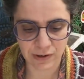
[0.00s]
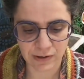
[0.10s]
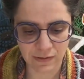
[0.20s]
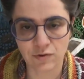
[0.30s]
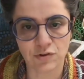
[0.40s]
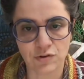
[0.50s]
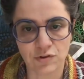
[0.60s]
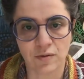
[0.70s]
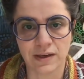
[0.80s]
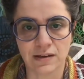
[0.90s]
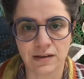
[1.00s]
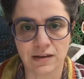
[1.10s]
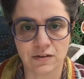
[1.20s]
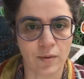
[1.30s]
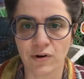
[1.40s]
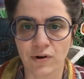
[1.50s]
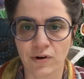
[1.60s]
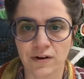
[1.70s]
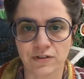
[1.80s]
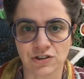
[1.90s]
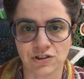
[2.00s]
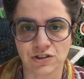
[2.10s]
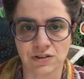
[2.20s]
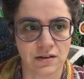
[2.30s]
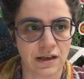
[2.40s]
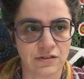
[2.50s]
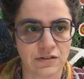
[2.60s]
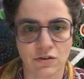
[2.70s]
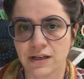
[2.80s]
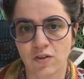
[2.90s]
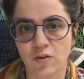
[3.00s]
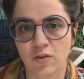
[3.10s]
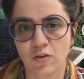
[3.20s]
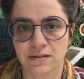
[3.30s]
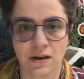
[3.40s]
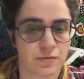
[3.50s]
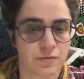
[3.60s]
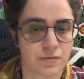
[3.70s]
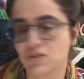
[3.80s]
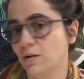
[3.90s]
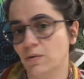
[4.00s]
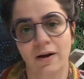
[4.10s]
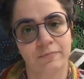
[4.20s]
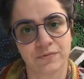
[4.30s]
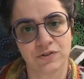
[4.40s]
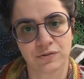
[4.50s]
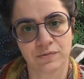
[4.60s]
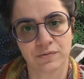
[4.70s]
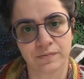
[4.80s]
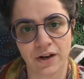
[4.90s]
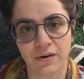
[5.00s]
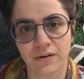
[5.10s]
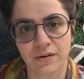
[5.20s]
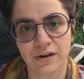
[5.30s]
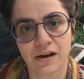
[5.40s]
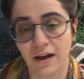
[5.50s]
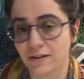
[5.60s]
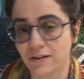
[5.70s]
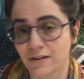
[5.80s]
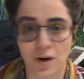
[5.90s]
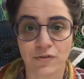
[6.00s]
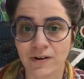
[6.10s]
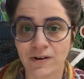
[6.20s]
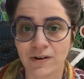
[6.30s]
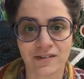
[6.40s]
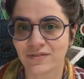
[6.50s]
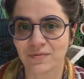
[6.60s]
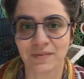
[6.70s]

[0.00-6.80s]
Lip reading: And like, if you tell me it's way more inefficient and has all kinds of other bad stuff, I'm just like, well, it's what I prefer.